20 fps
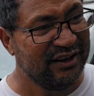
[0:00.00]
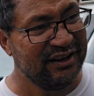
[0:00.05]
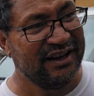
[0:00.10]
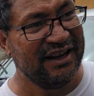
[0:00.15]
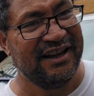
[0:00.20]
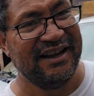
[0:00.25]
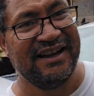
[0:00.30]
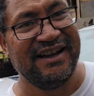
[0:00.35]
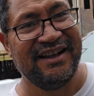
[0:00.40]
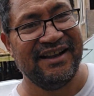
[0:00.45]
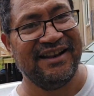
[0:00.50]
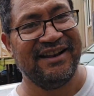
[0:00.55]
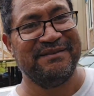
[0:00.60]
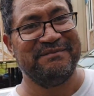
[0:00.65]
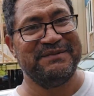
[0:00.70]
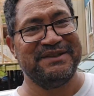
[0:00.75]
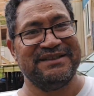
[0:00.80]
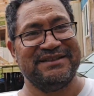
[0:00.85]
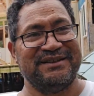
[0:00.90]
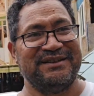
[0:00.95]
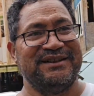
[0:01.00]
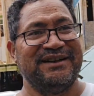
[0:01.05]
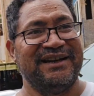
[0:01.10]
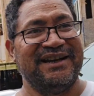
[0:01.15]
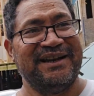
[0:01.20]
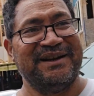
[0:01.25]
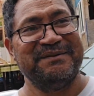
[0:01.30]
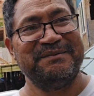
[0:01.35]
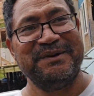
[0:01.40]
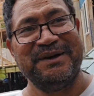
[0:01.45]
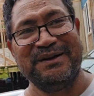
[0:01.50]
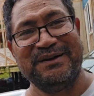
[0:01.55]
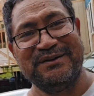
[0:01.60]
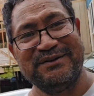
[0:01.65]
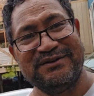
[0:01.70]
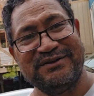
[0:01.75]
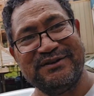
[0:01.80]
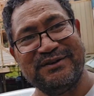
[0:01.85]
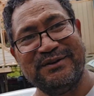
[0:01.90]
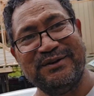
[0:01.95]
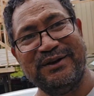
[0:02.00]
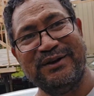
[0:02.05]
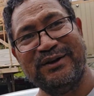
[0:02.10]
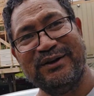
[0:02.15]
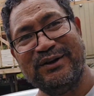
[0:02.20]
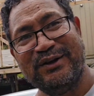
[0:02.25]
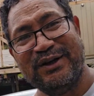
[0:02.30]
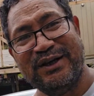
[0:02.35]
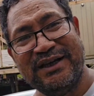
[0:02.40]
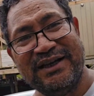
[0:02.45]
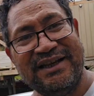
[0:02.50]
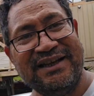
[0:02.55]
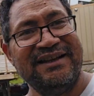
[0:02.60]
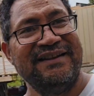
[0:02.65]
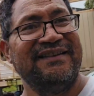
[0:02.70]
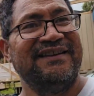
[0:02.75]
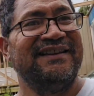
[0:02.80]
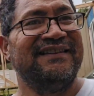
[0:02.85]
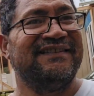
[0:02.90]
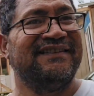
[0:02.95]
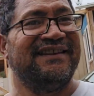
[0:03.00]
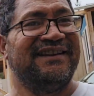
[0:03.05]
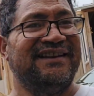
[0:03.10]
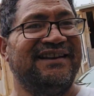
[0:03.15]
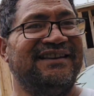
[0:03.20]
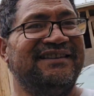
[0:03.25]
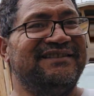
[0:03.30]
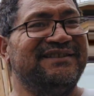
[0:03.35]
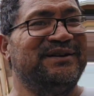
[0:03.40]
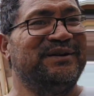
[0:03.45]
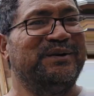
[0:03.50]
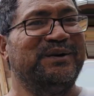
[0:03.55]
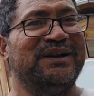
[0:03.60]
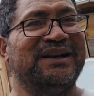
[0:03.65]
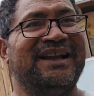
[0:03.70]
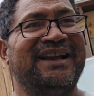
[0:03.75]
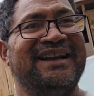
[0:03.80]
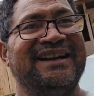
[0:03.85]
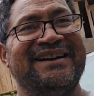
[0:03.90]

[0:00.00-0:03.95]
look, let me turn the camera and I'll show you. This thing is growing